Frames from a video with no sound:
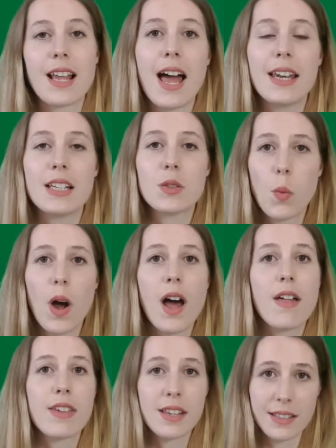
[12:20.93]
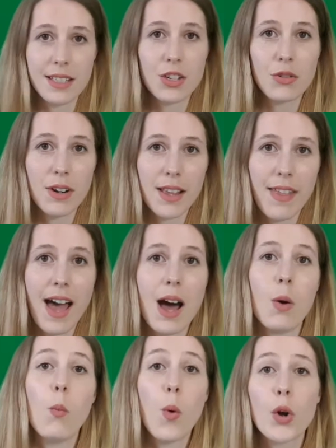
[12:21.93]
and it's worth considering that
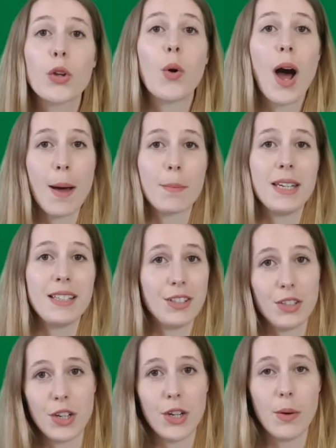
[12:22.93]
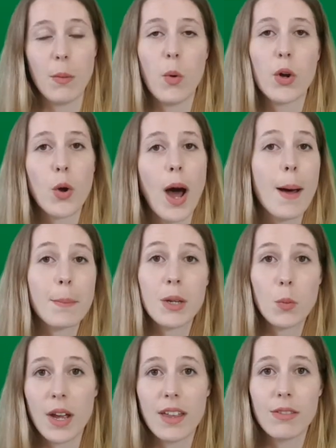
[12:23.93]
and what you're happy to do and what you're happy
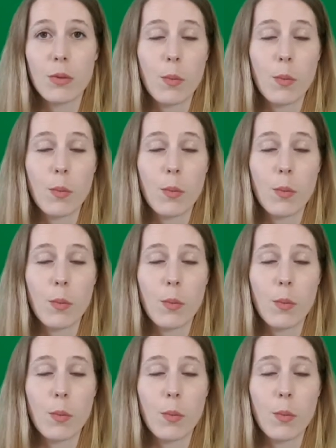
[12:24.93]
with,